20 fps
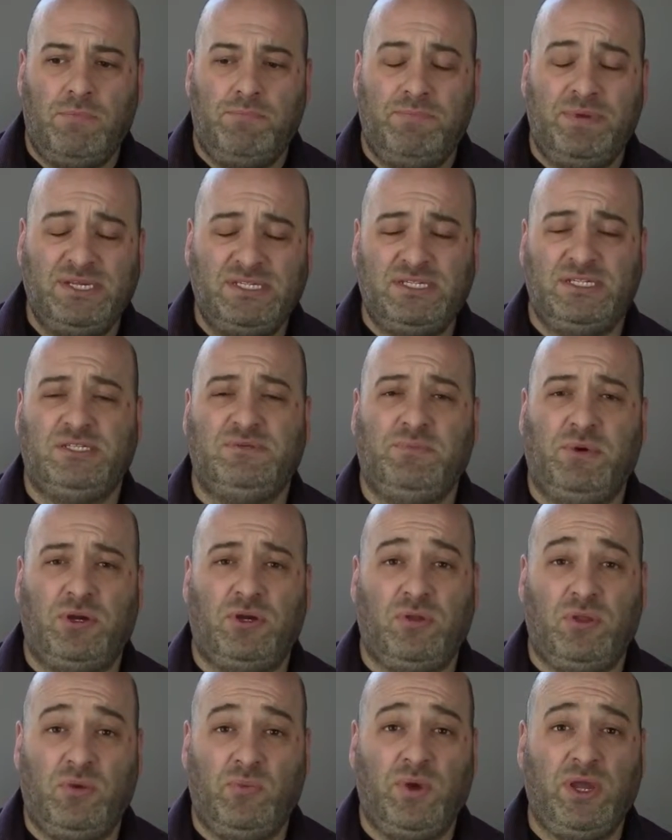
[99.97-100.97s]
business
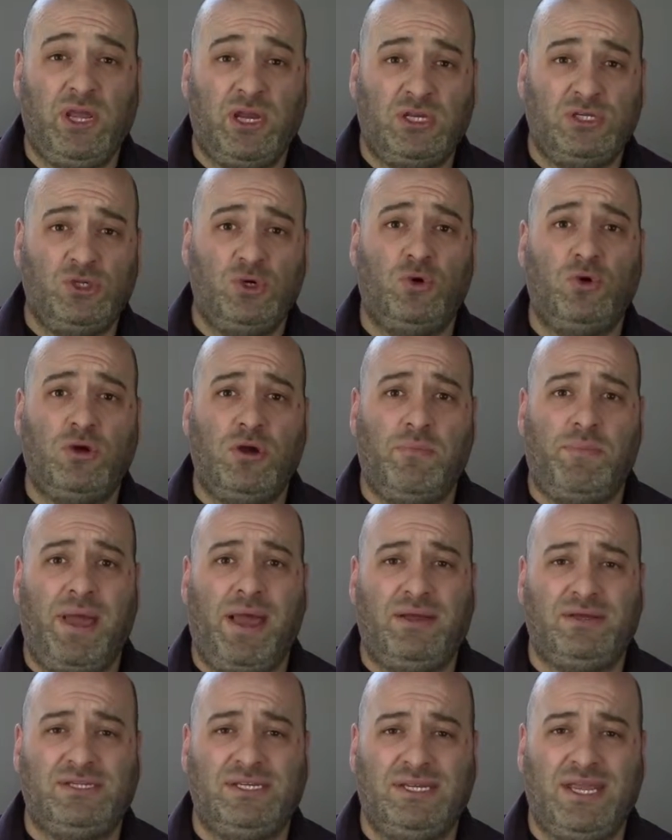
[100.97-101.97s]
model that we're going to talk
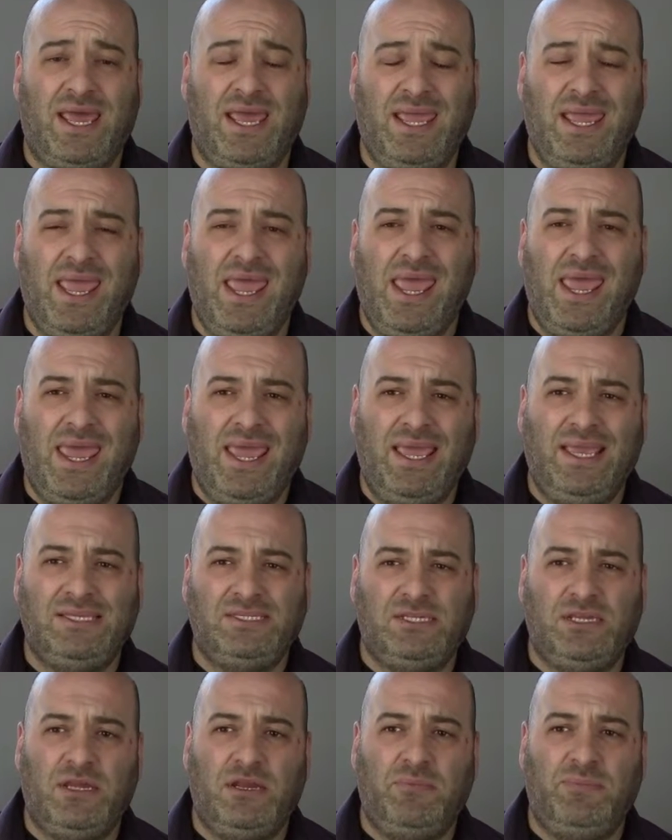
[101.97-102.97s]
about today
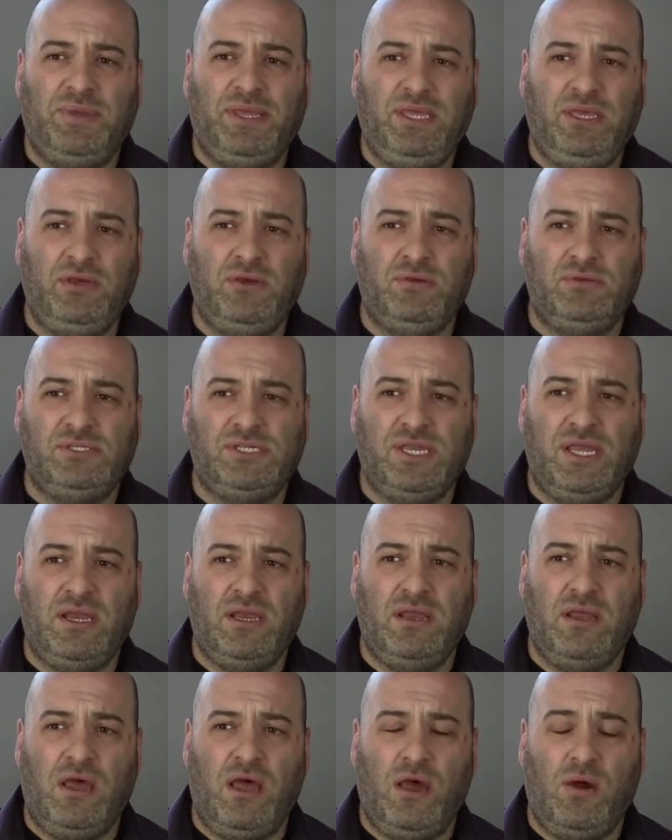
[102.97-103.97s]
is going to be
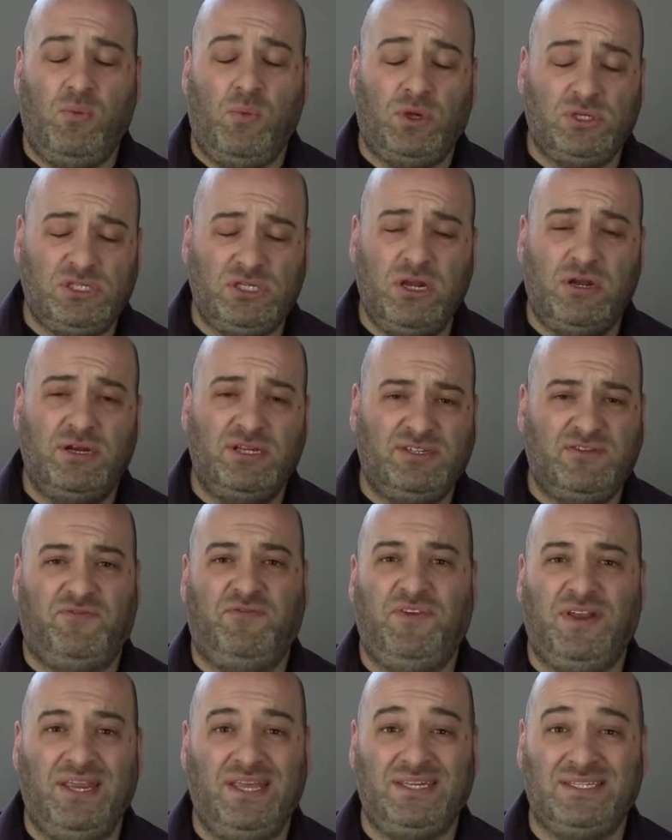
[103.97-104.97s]
using what's known as
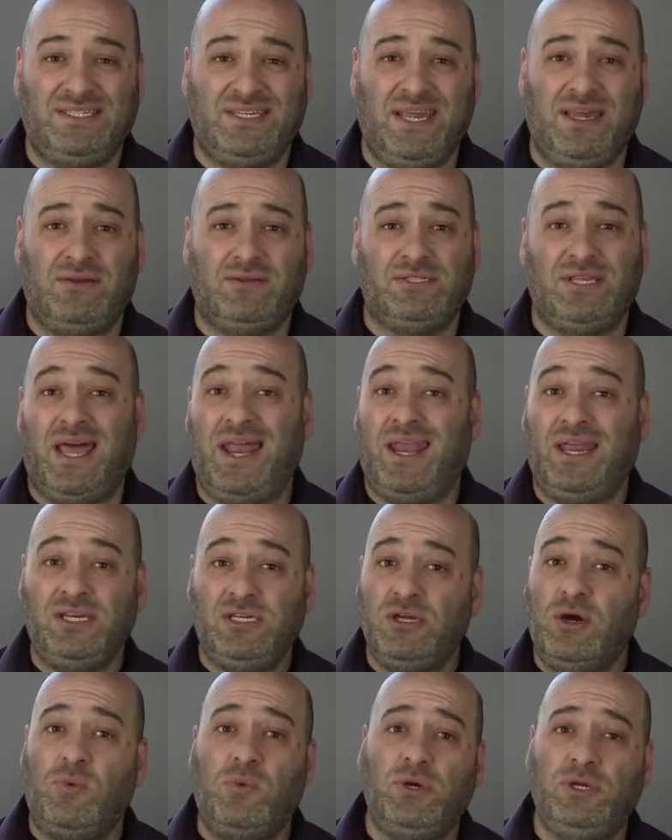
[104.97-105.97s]
affiliate sales. And I
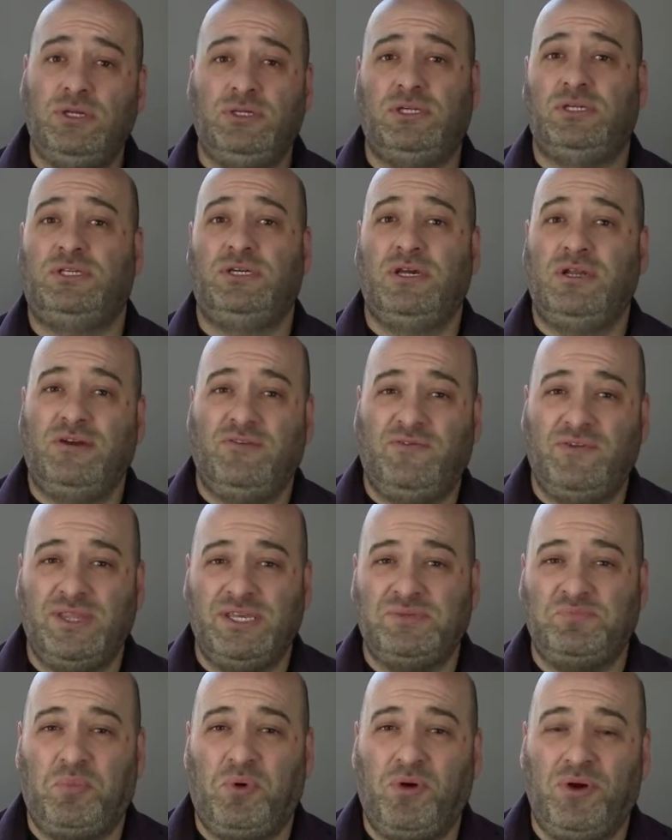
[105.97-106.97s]
don't want you to turn off at
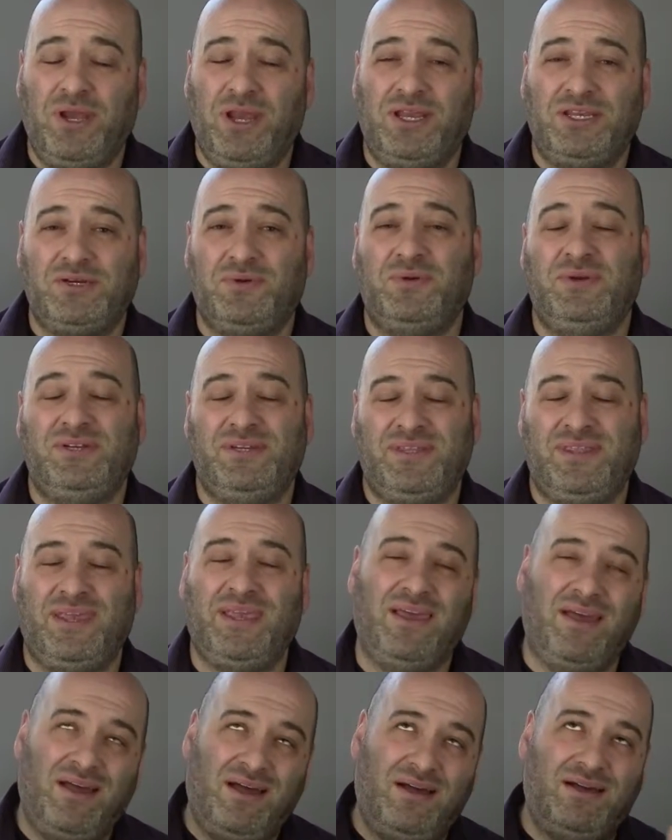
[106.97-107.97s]
this point. I don't want you to
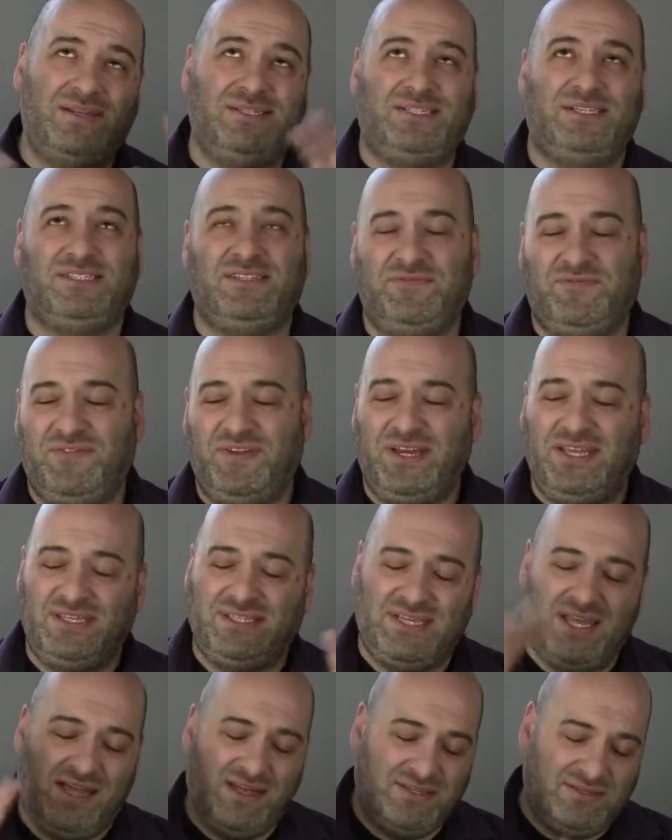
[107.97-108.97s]
think, it's just affiliate
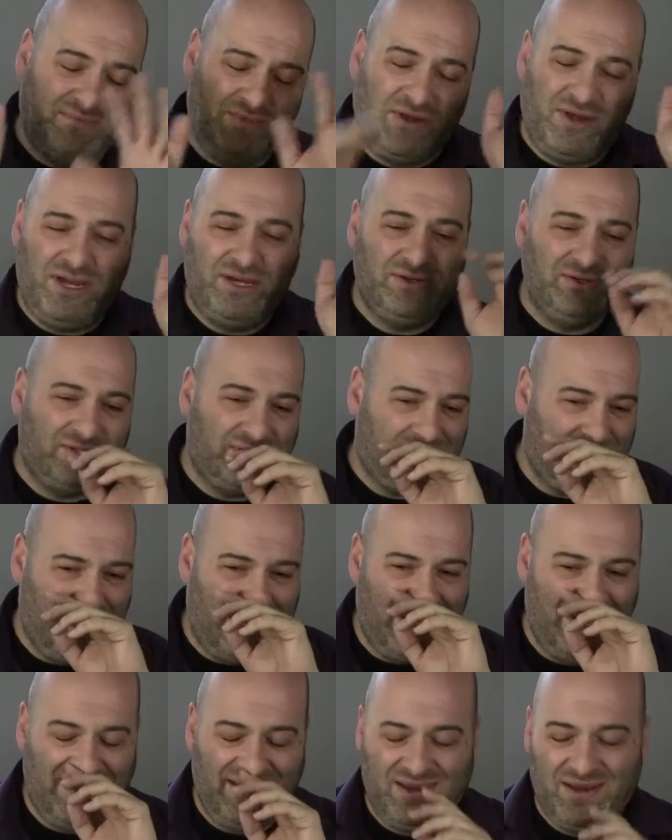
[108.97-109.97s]
sales, I'm not
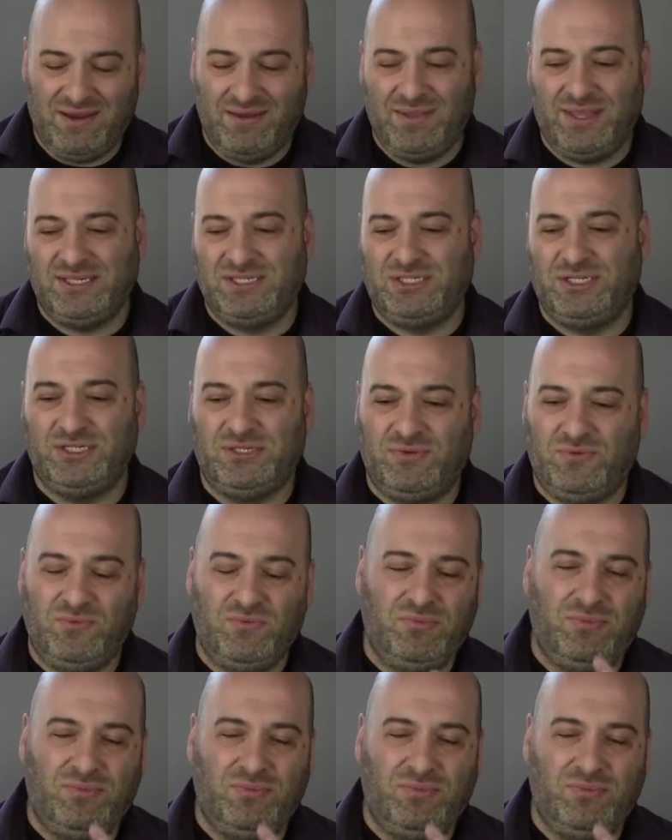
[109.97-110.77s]
interested, that's just